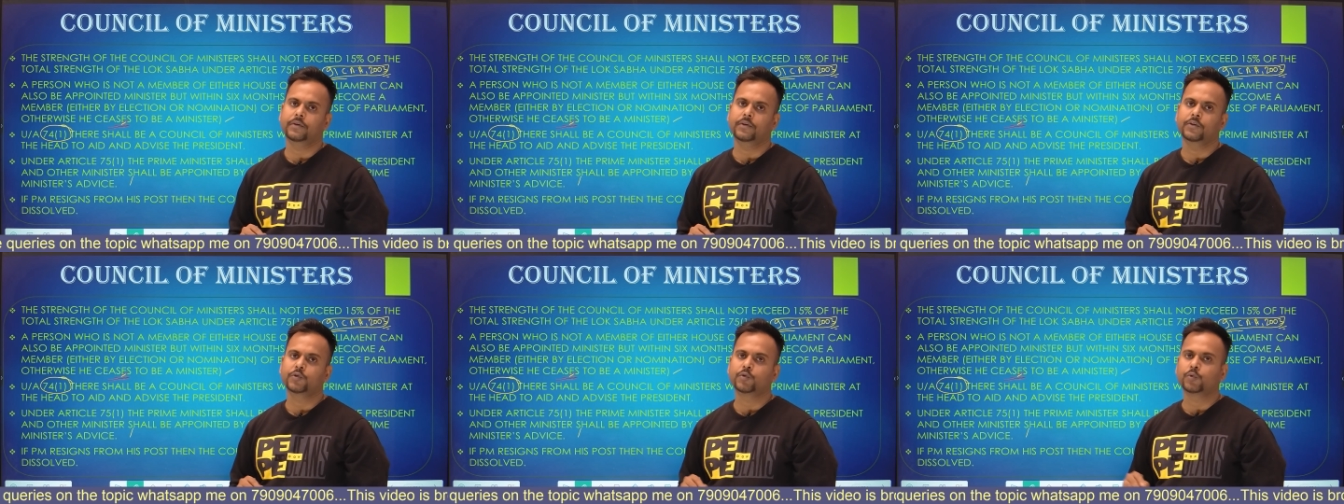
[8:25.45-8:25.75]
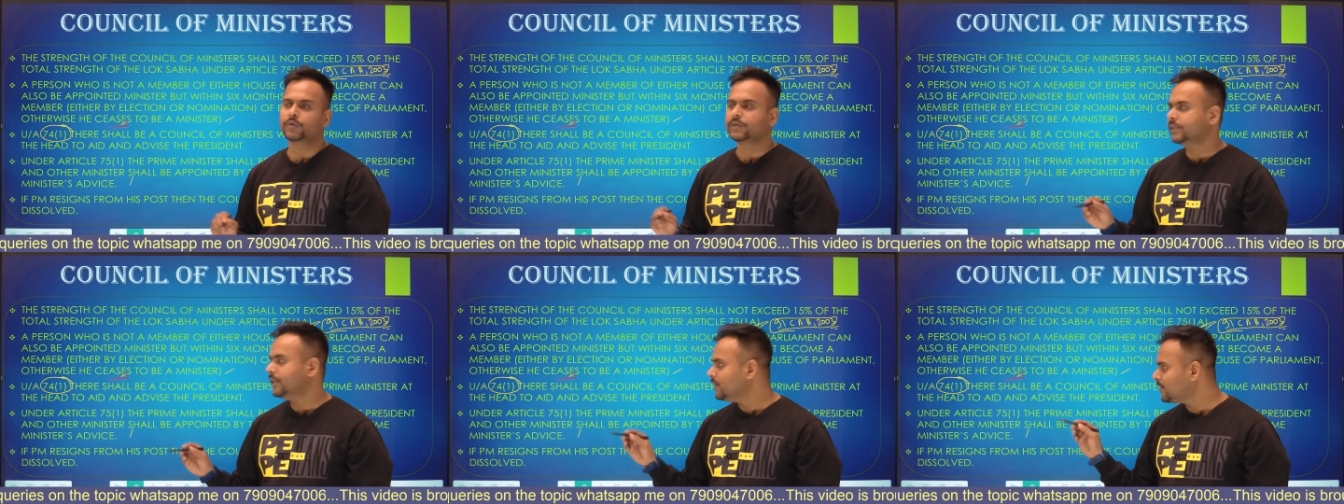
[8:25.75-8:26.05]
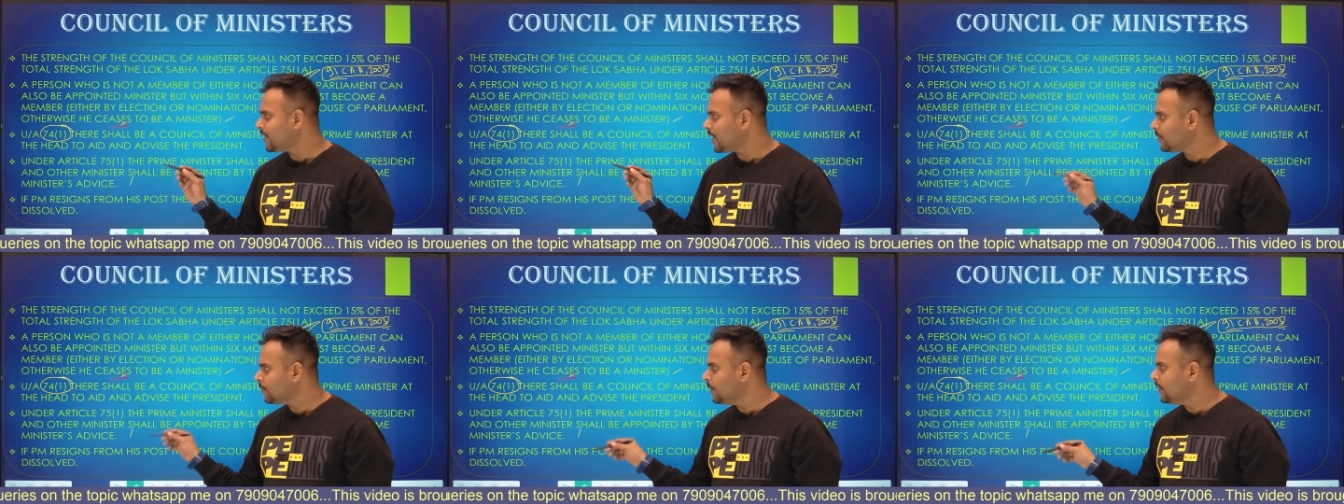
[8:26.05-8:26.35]
So this
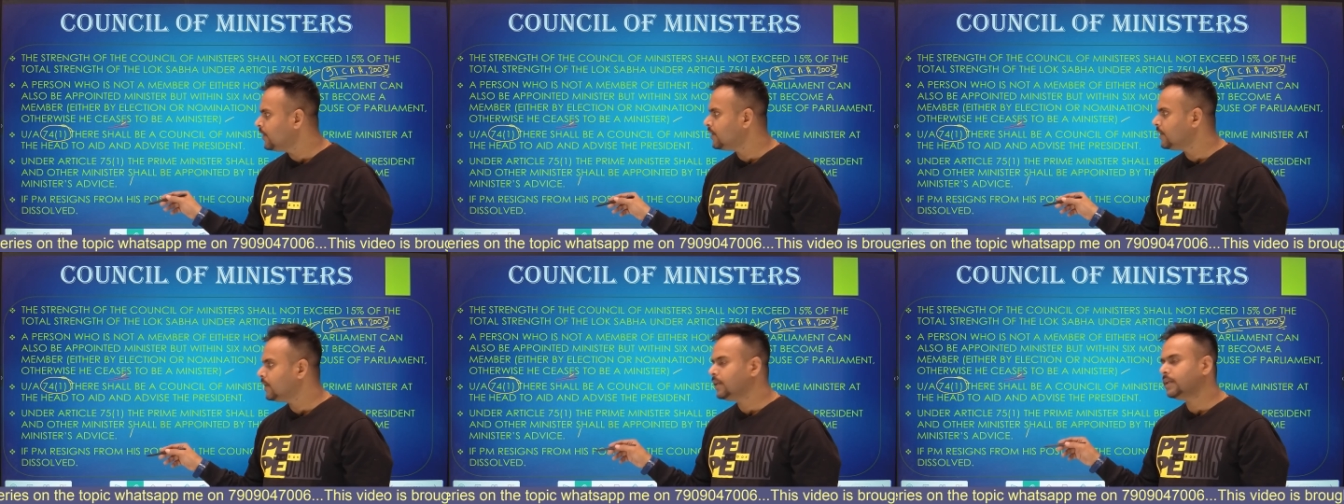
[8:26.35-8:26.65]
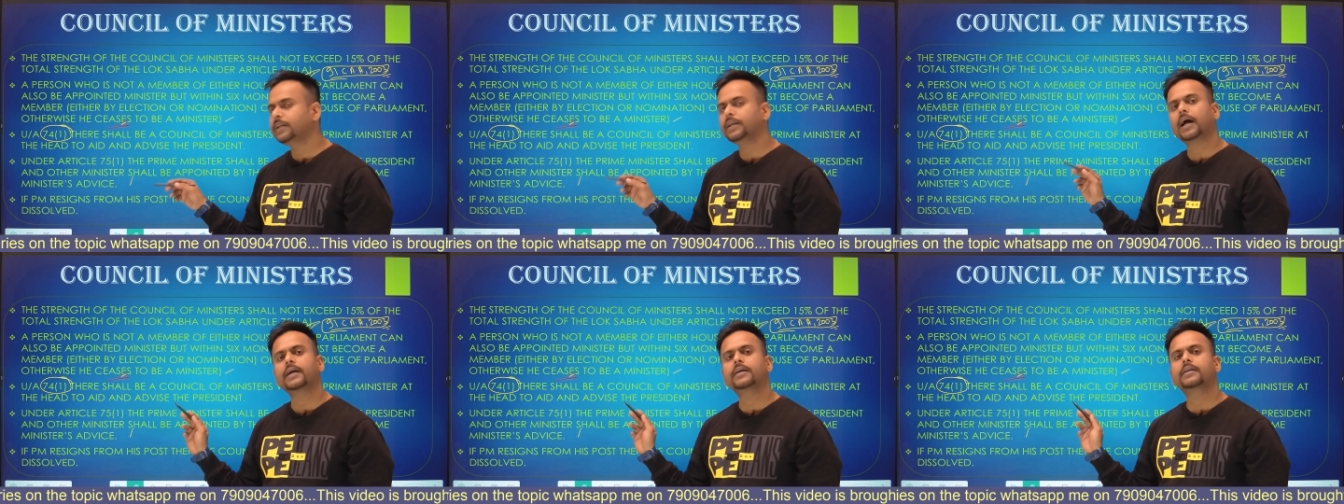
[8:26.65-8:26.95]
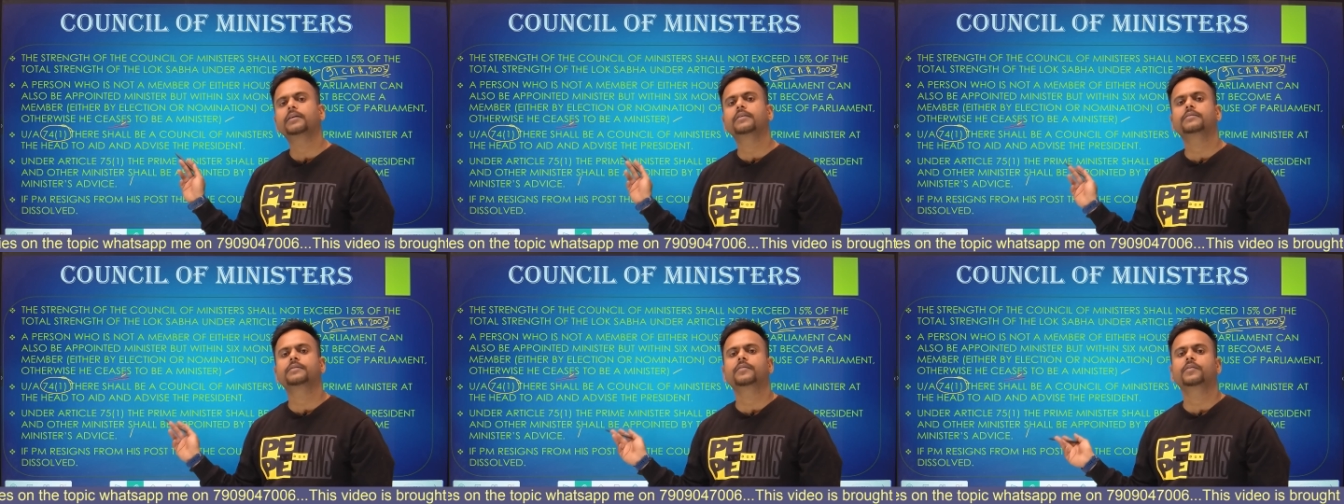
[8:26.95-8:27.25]
has been written in
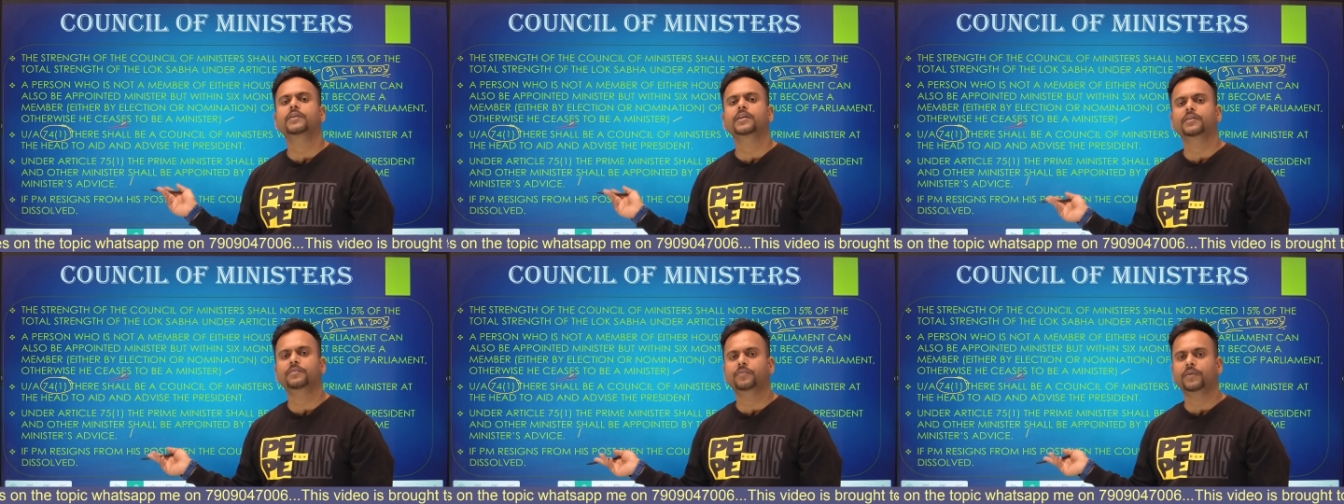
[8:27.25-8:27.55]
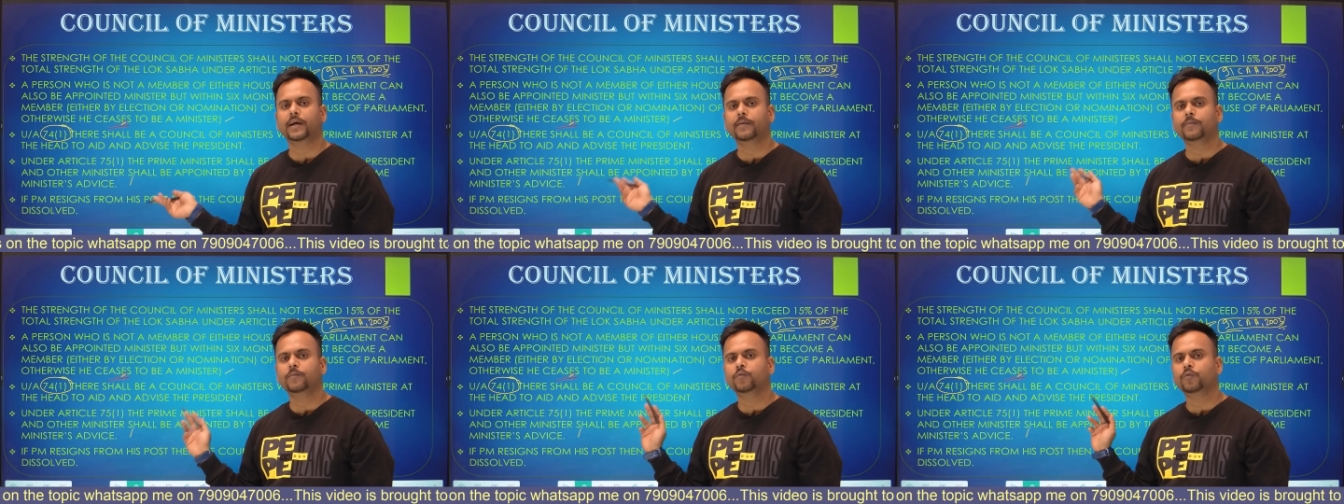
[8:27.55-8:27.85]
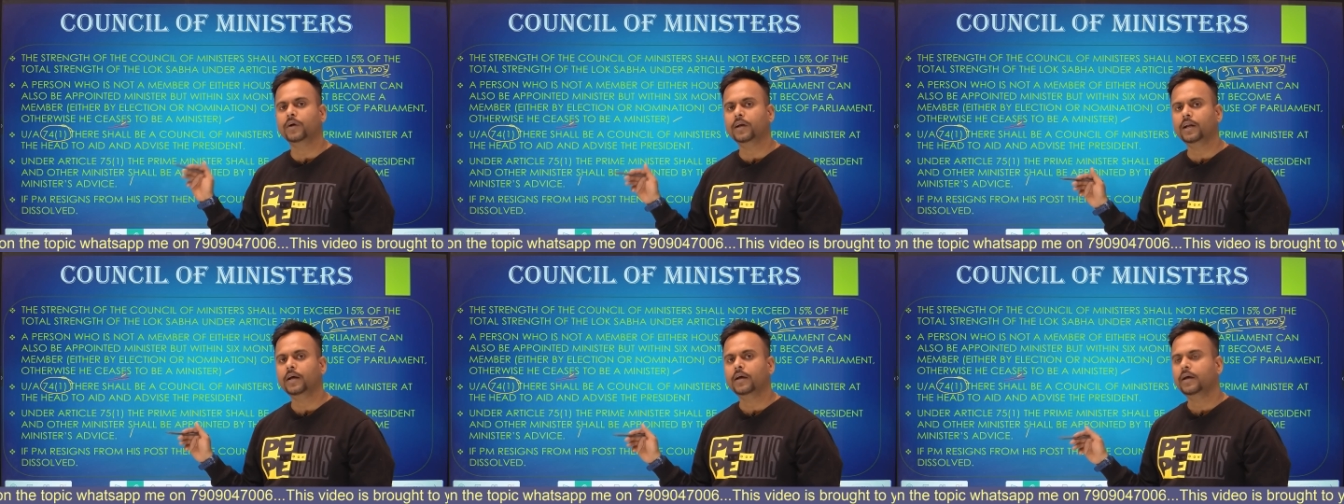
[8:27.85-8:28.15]
Article
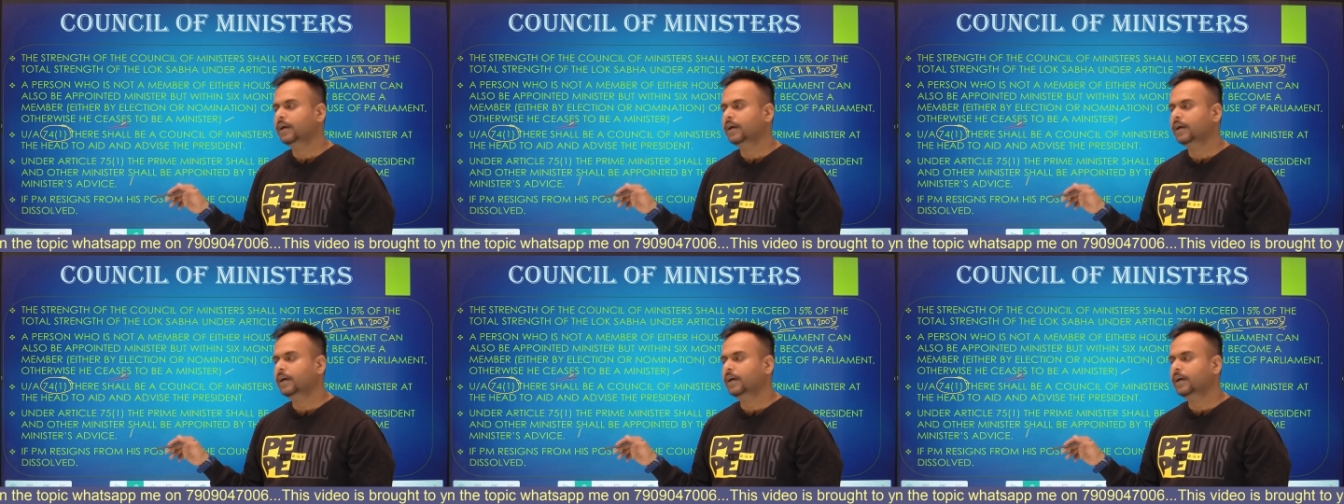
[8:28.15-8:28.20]
75(1).